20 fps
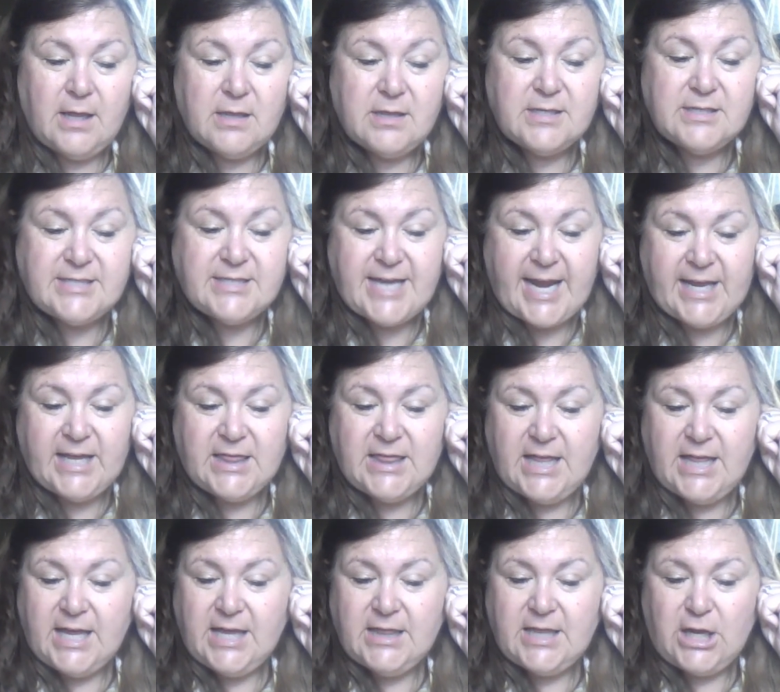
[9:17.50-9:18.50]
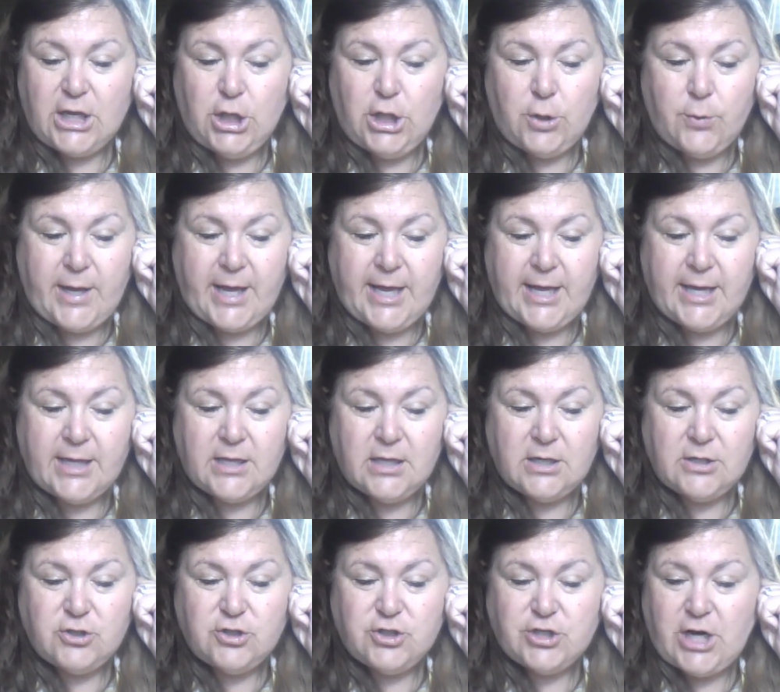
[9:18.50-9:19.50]
The second thing that you can
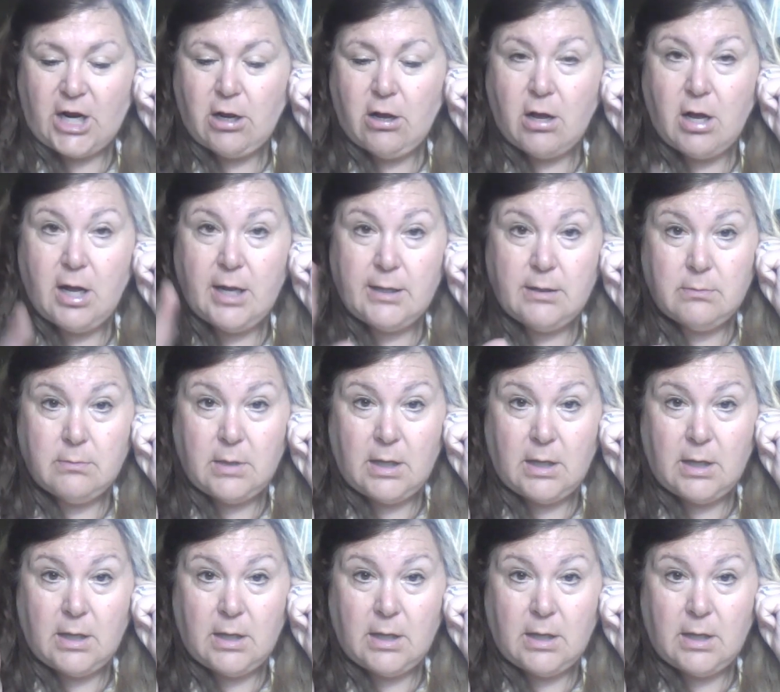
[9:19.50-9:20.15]
check on,